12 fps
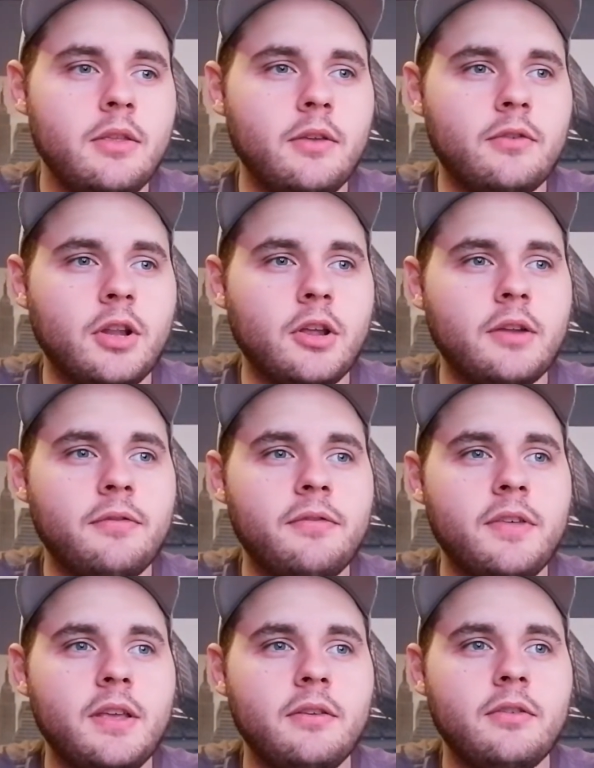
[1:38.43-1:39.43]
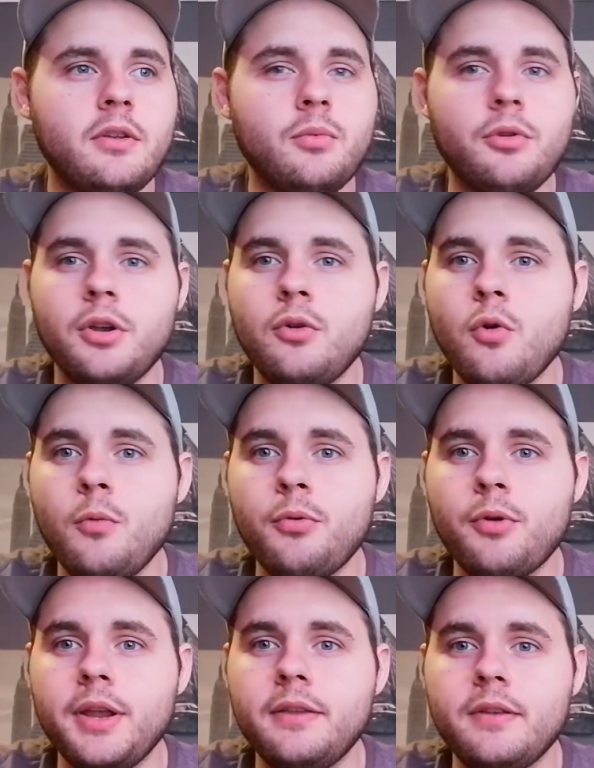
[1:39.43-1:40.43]
There's a lot of things that were
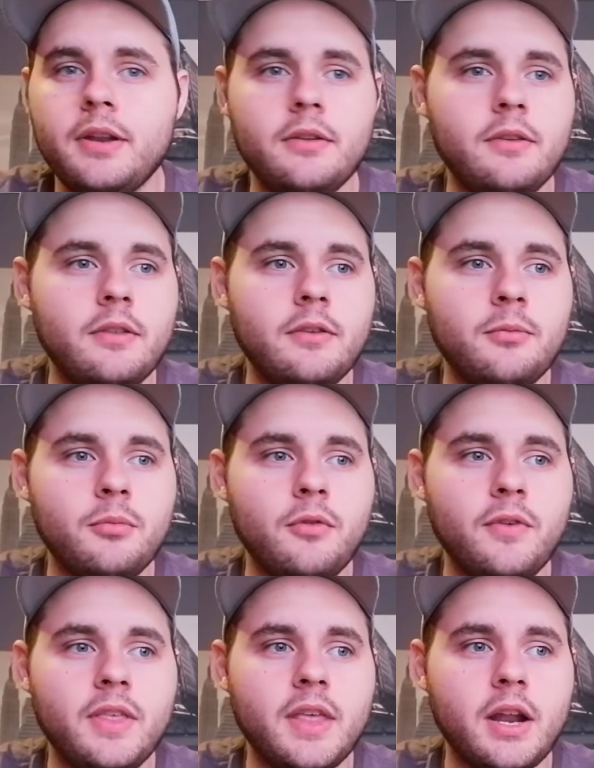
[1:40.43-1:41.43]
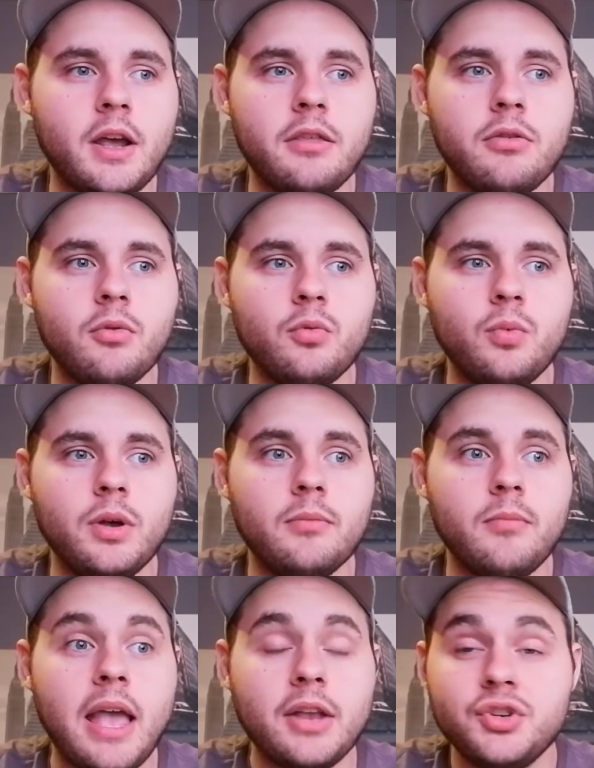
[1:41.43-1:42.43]
incorporated into this movie that I thought were
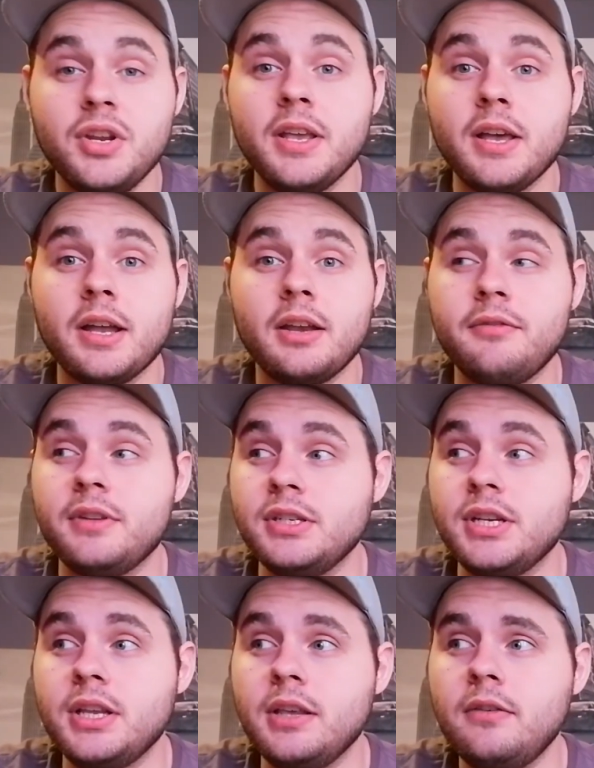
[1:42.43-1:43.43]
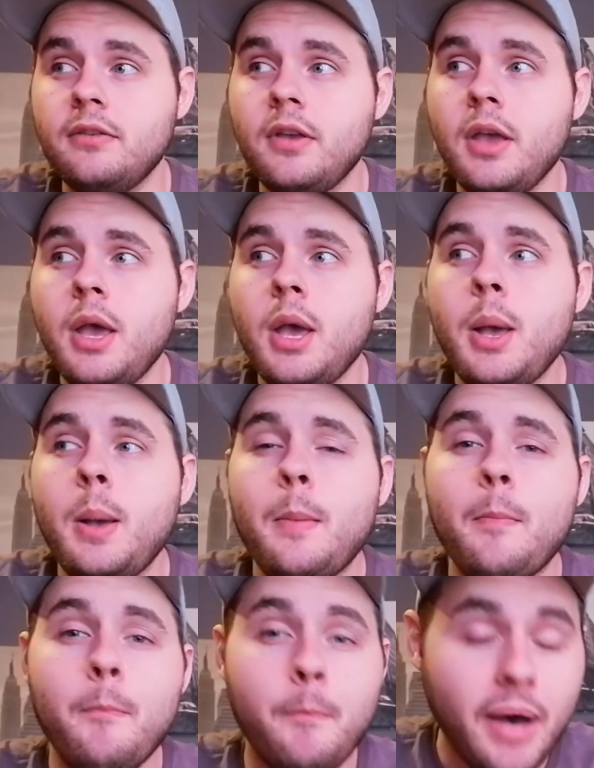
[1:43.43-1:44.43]
actually kind of ingenious.
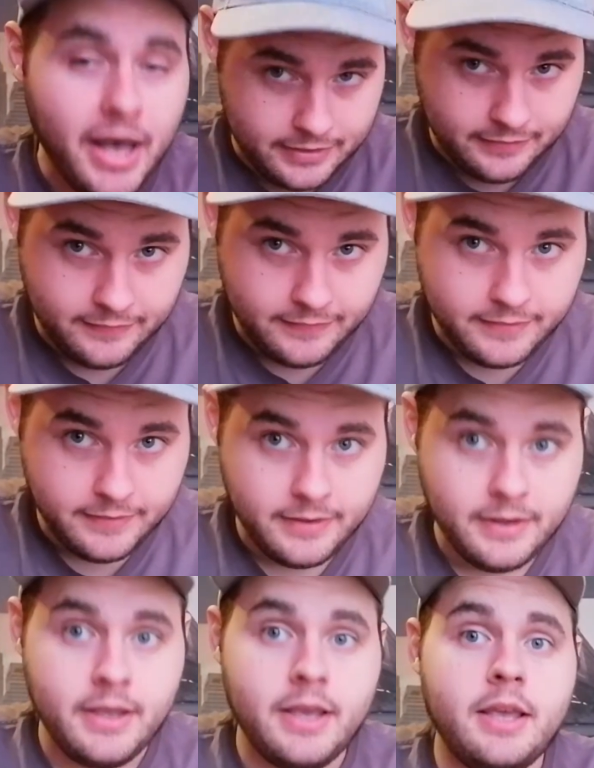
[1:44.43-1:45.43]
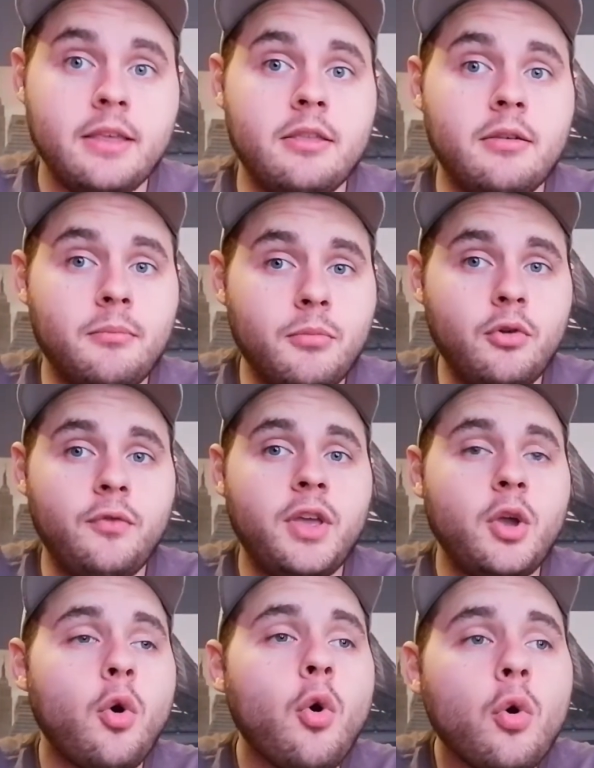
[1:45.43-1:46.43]
But the
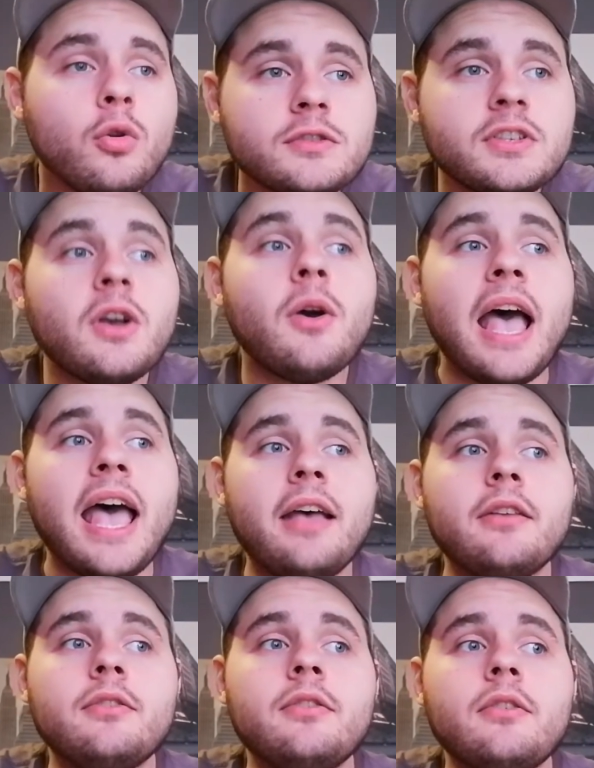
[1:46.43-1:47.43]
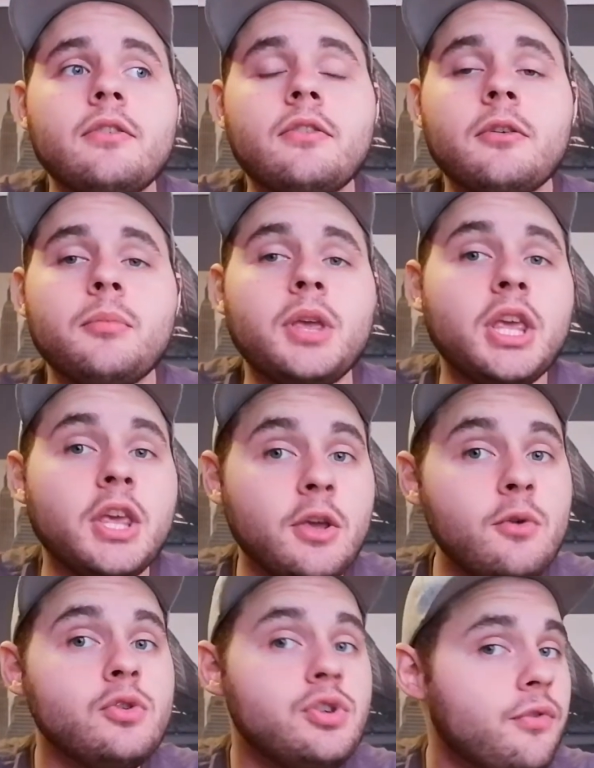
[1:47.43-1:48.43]
movie also has some
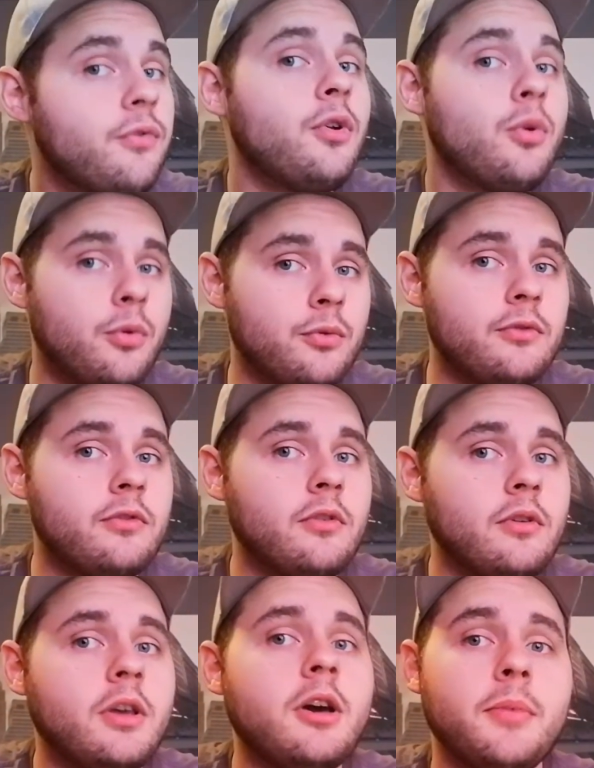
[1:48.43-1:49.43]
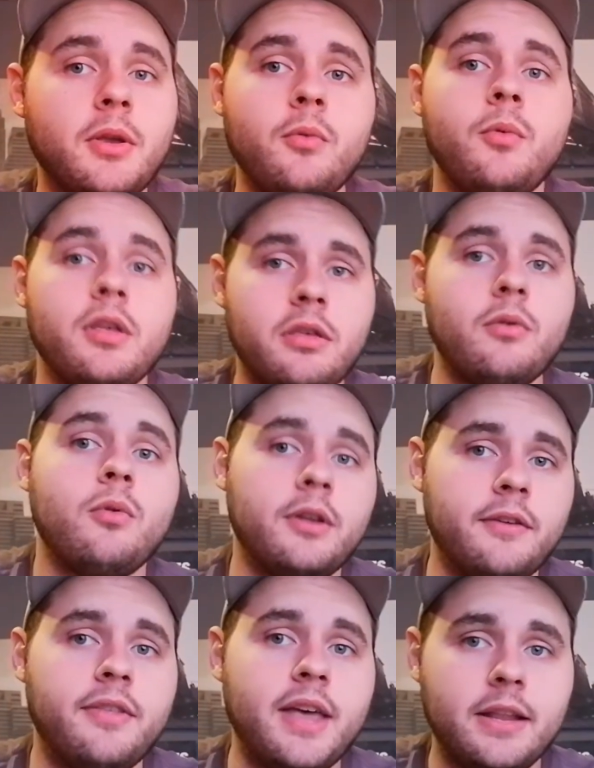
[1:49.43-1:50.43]
huge flaws coming with
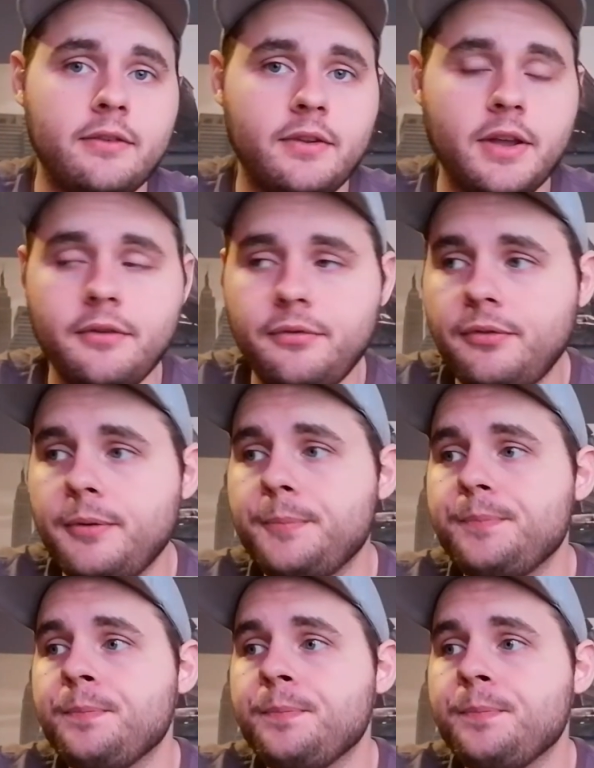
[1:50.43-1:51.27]
all of that stuff.